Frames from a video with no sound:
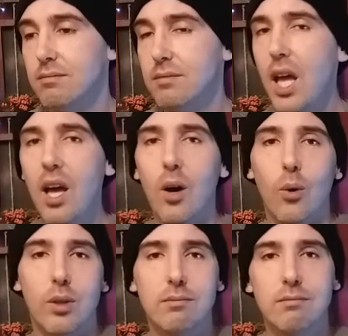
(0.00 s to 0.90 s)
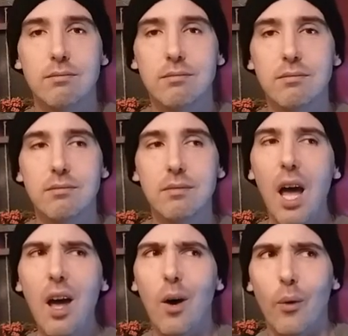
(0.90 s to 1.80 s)
No!
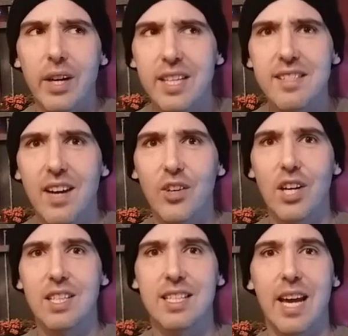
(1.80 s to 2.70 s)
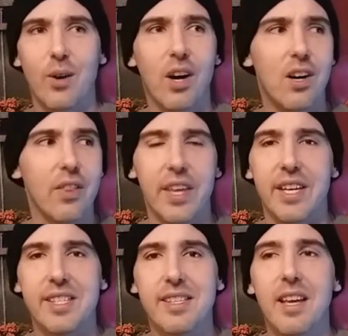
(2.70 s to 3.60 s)
No! It's not wrong to doubt all
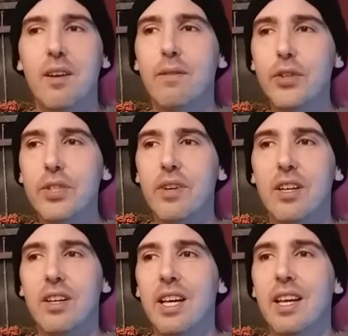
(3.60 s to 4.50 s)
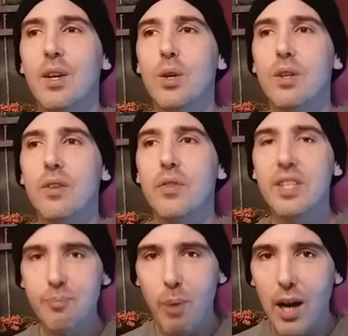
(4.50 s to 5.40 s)
this. First of all,
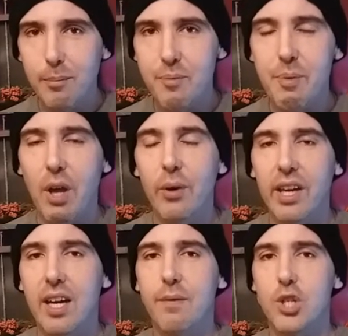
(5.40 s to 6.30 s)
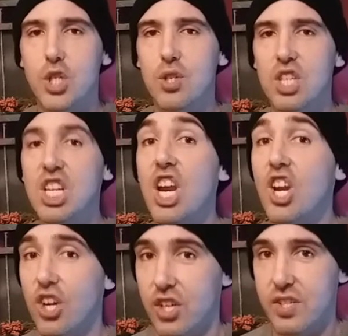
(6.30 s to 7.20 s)
this problem's been going on for
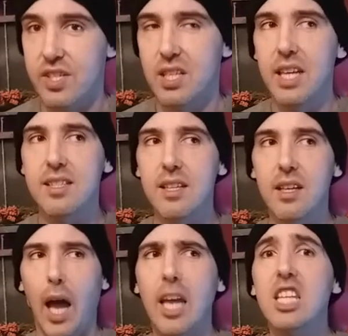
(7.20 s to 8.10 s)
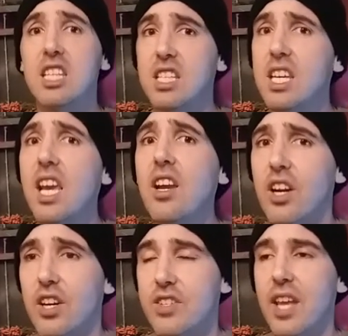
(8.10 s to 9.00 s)
years. It's
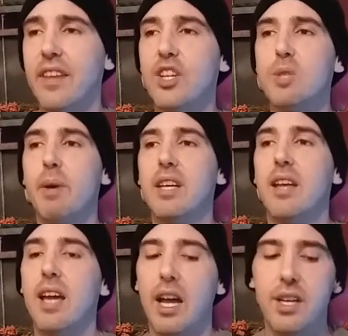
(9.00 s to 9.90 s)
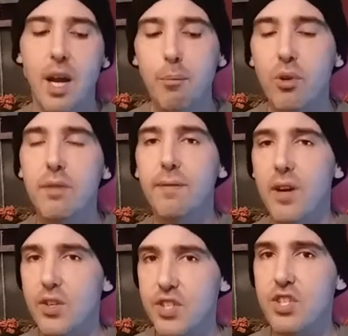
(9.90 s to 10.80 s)
years, and there's been a number of
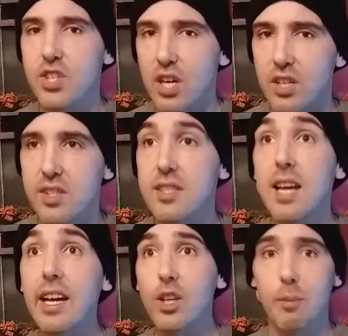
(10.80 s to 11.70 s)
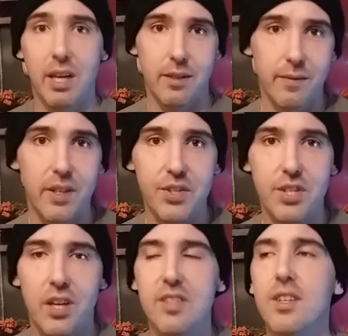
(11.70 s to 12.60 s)
false starts, documented false
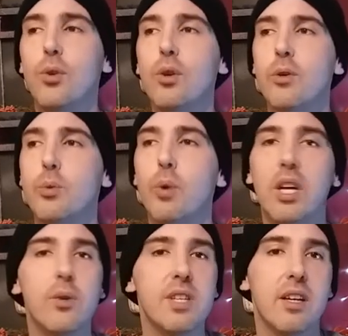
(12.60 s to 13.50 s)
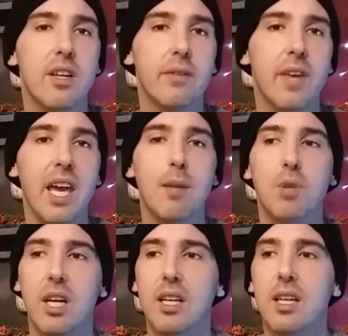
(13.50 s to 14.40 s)
starts, and who knows what goes on off
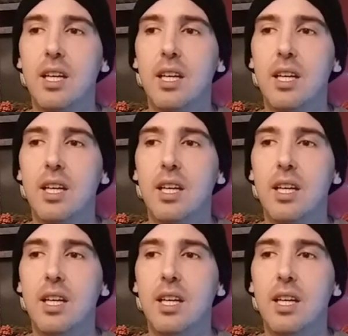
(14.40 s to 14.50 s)
camera.